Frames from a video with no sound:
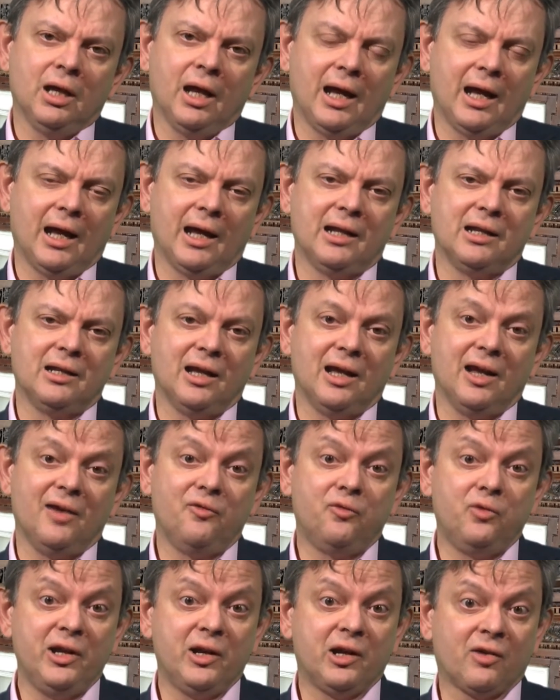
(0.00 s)
And
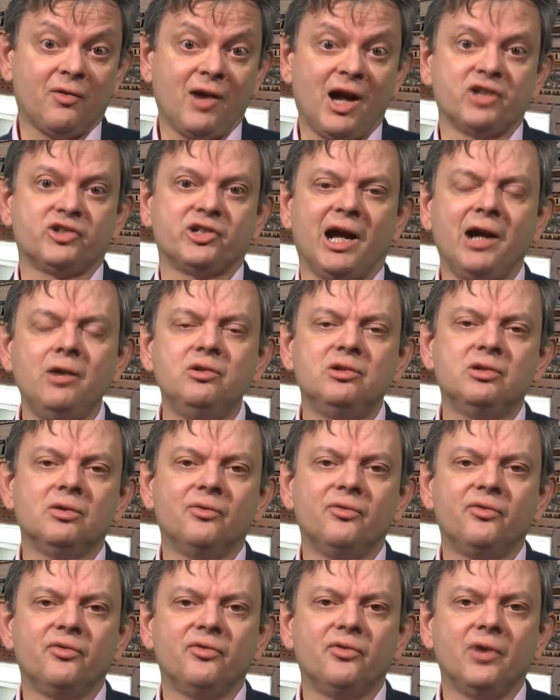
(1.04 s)
if we crash out
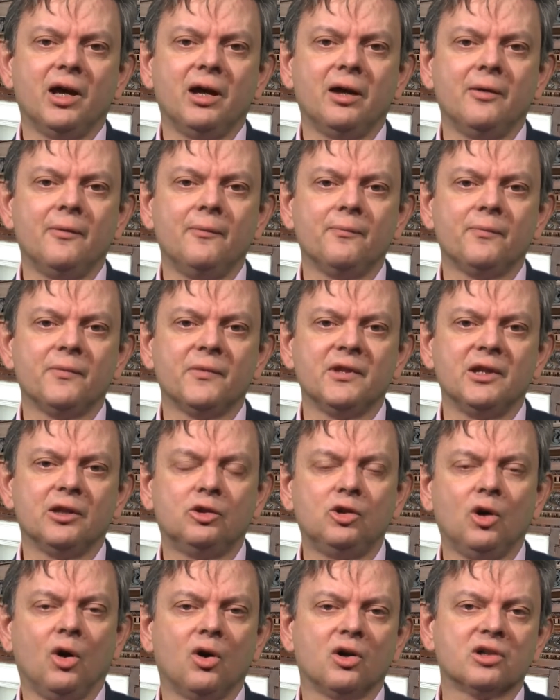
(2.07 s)
of the
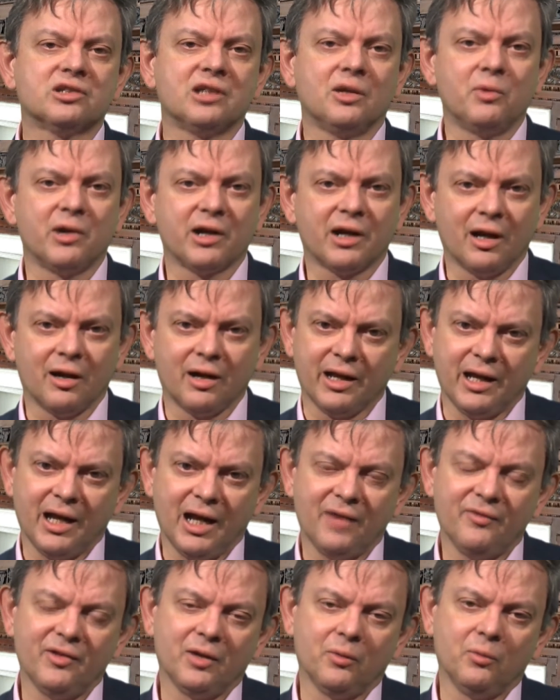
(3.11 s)
talks that we're currently
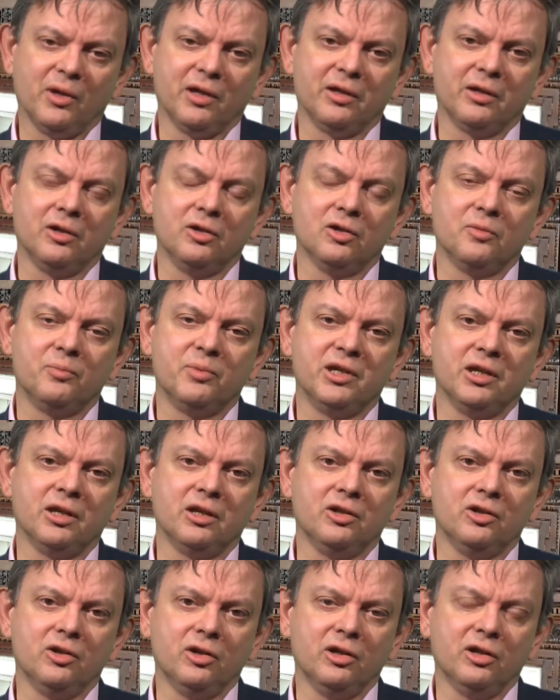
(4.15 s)
having with the
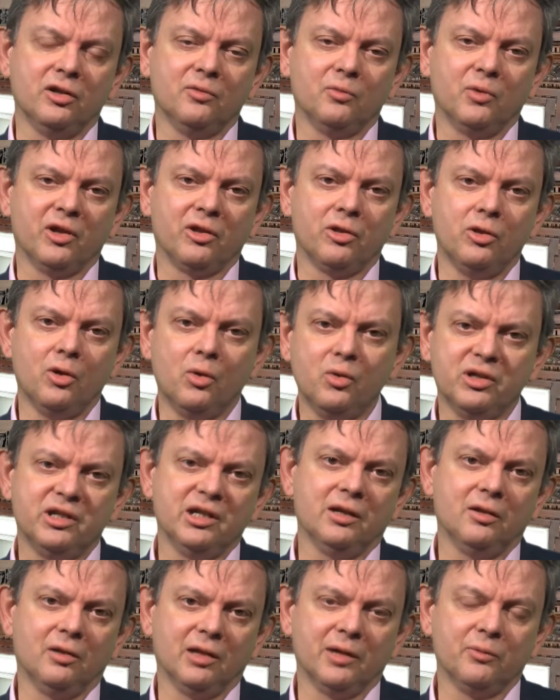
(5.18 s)
European Union with no
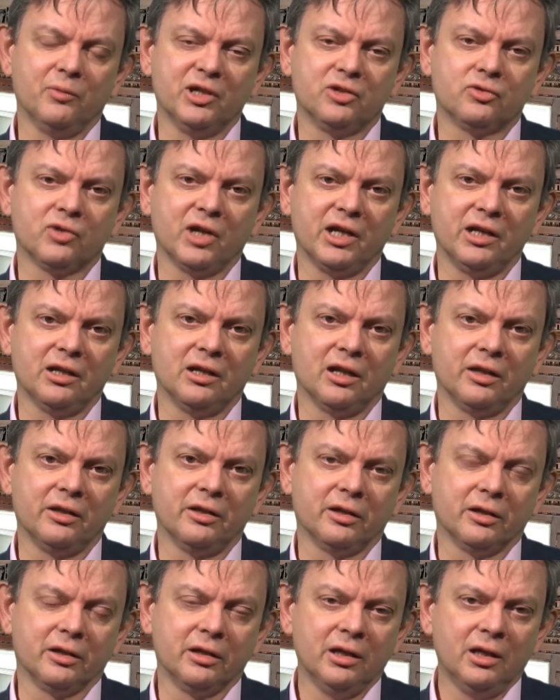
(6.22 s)
deal, and we traded
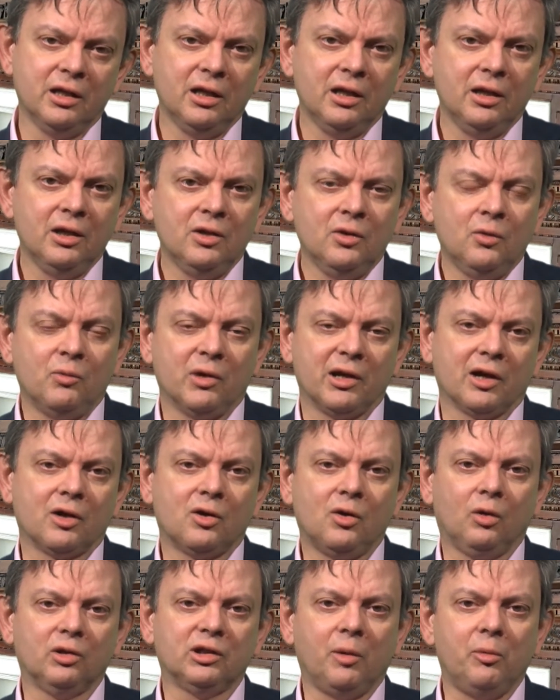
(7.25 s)
under what are
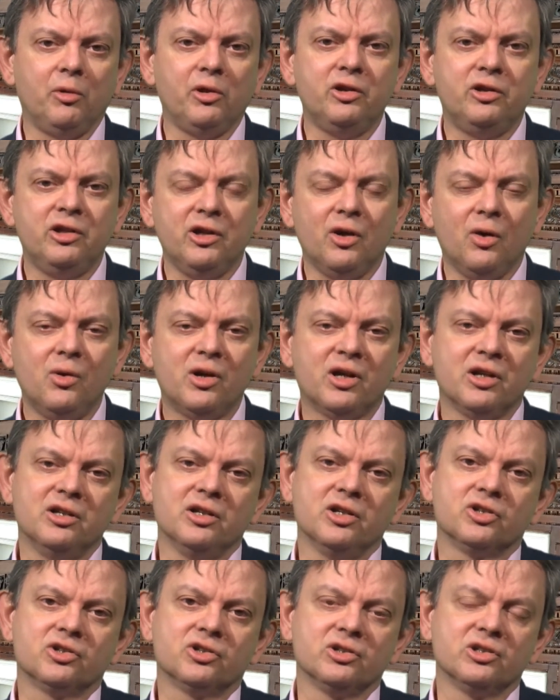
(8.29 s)
called WTO
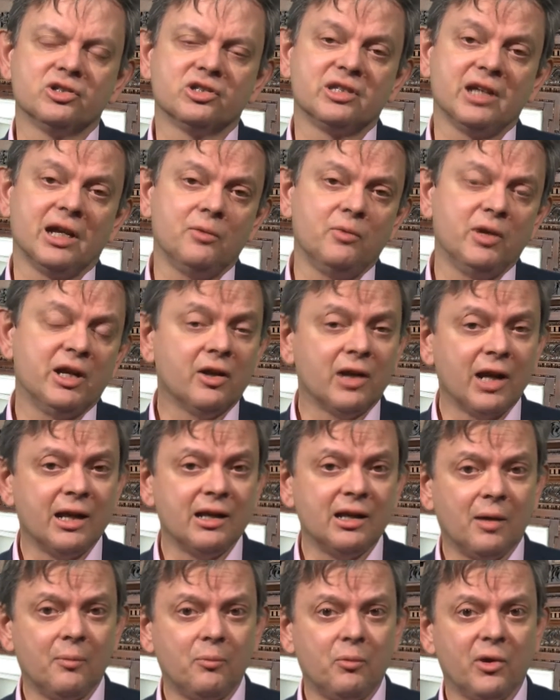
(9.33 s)
conditions, then we could
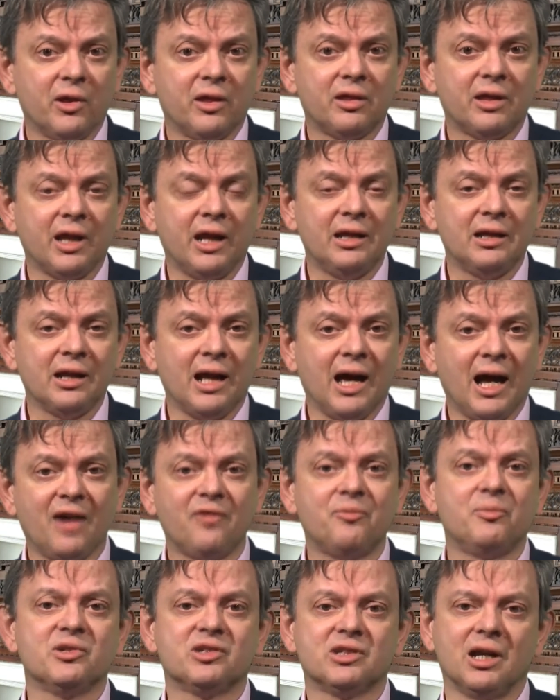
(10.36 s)
end up with
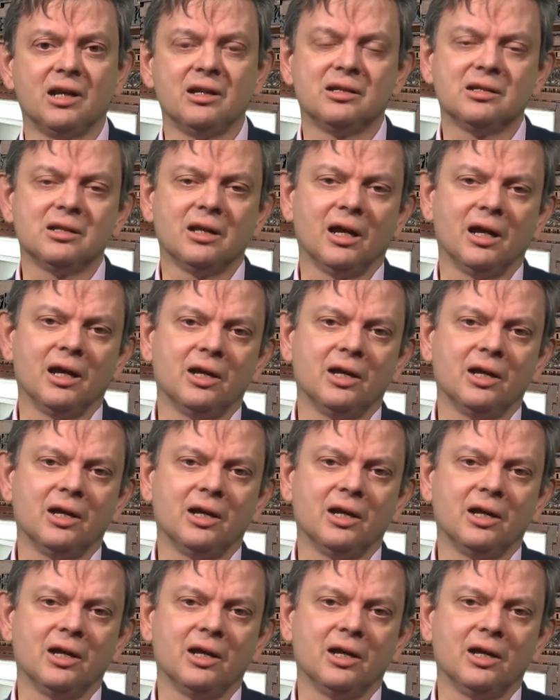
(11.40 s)
8.5%